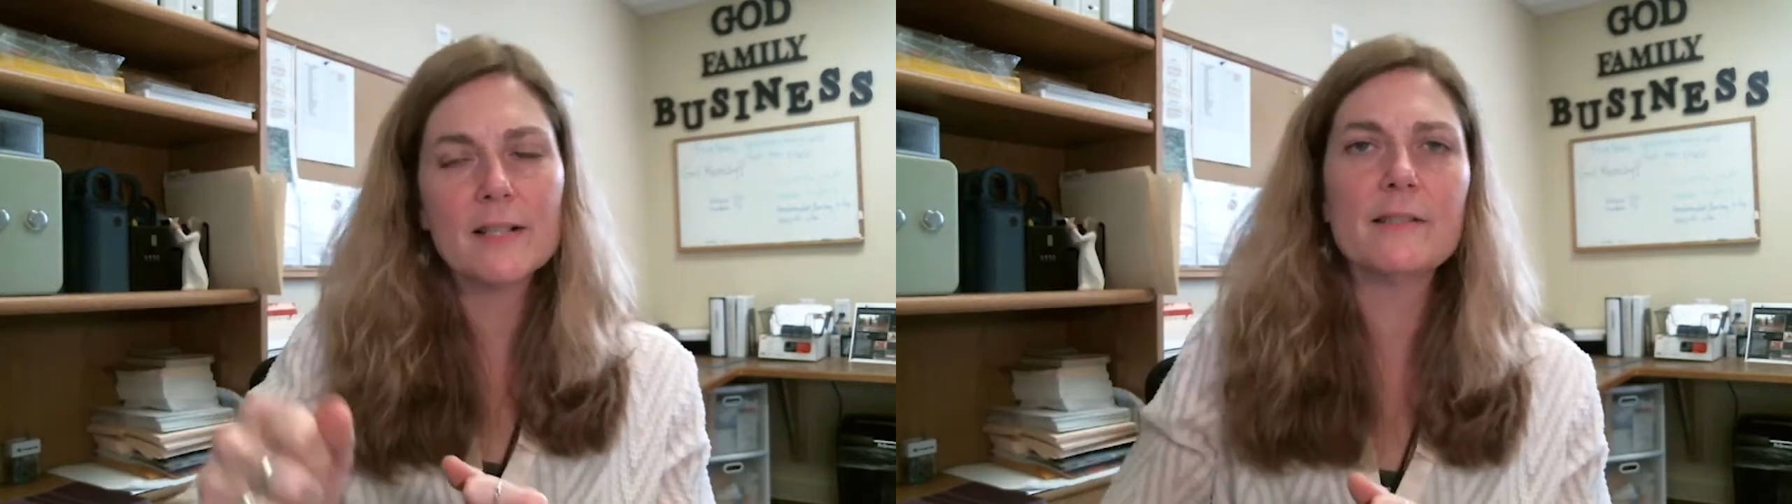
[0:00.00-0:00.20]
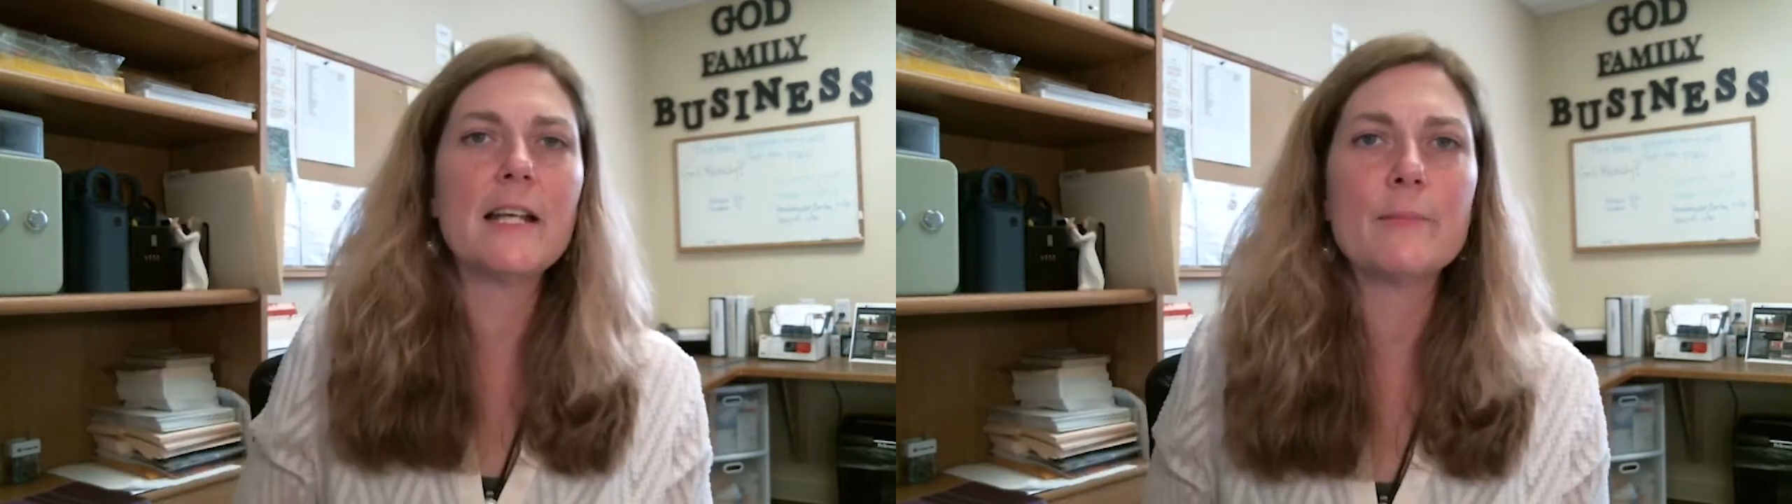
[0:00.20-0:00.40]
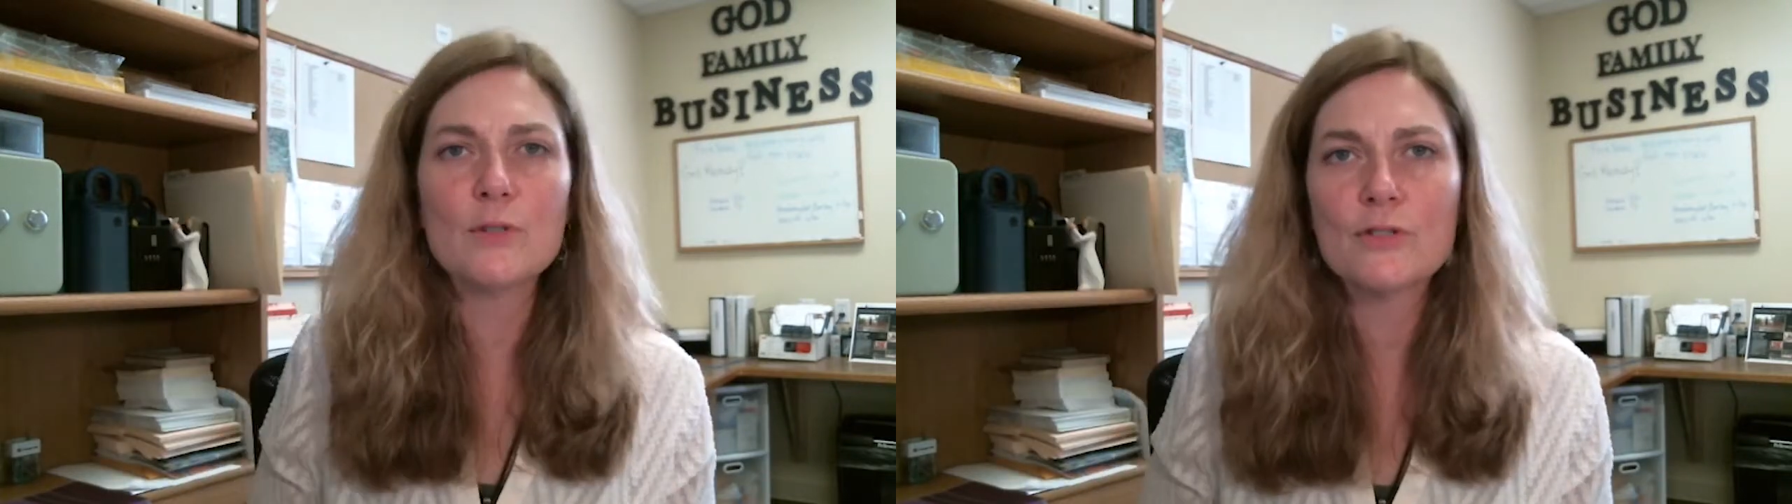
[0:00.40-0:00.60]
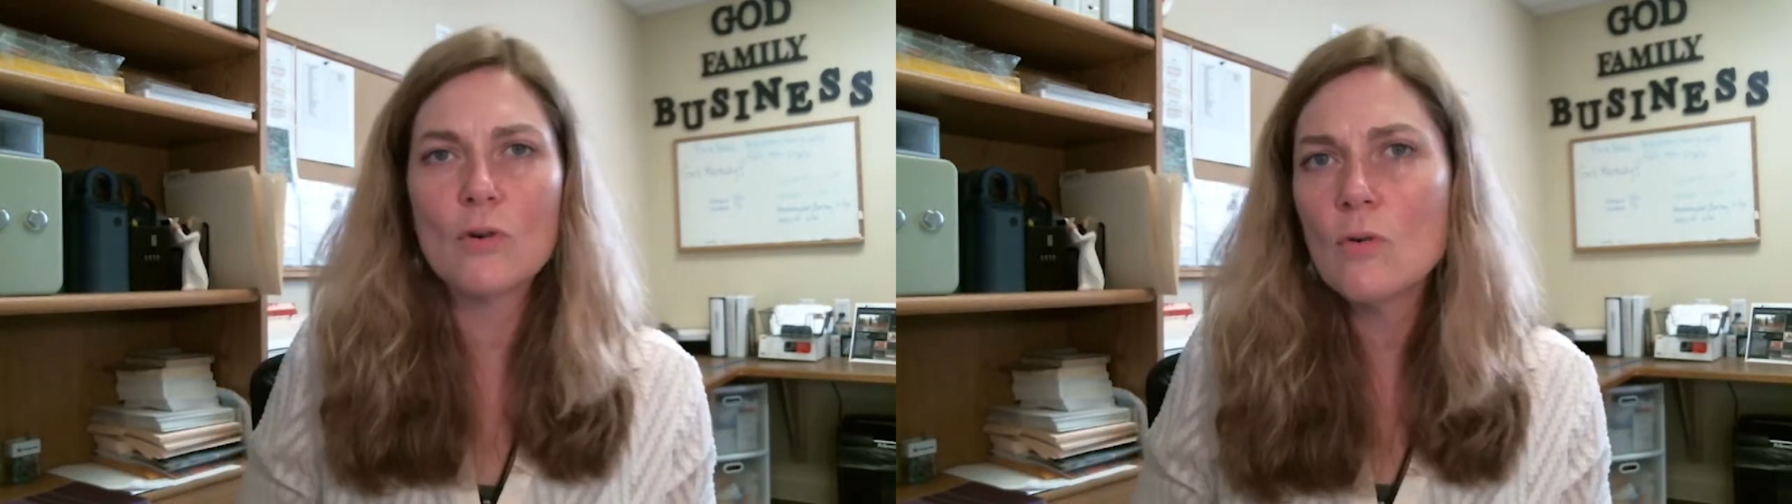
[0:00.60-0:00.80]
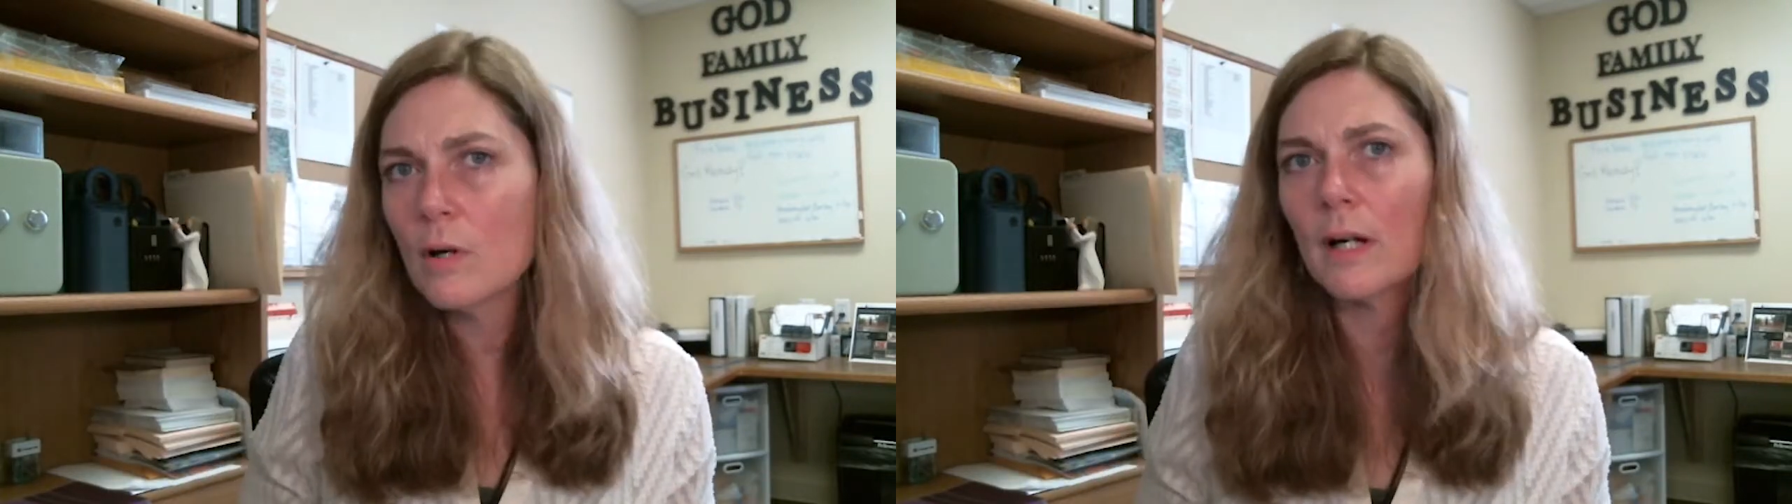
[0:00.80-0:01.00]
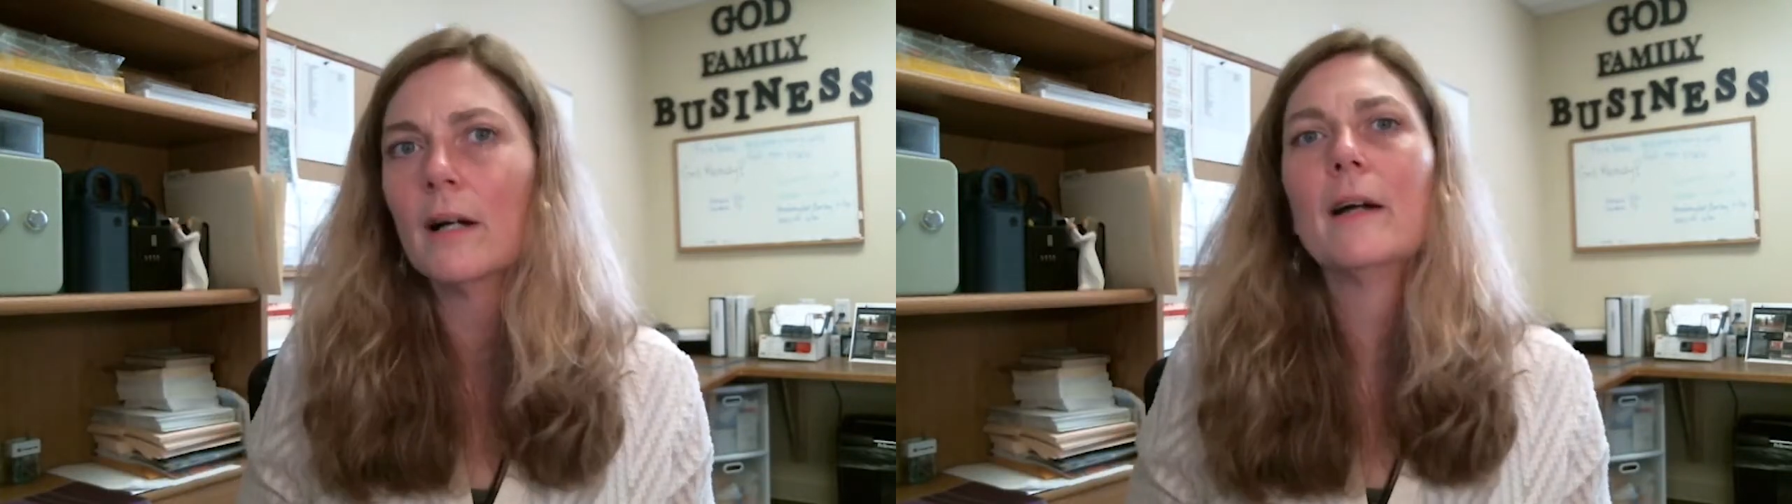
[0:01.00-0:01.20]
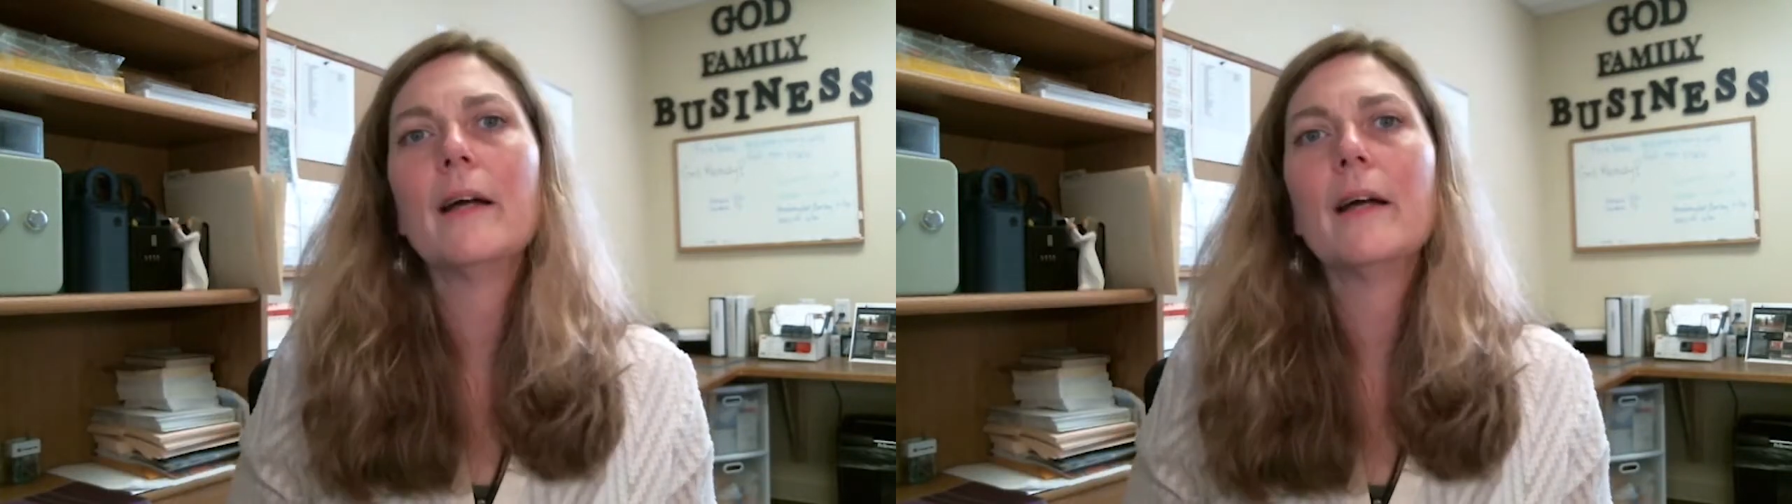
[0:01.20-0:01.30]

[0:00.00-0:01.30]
his neighbor's door,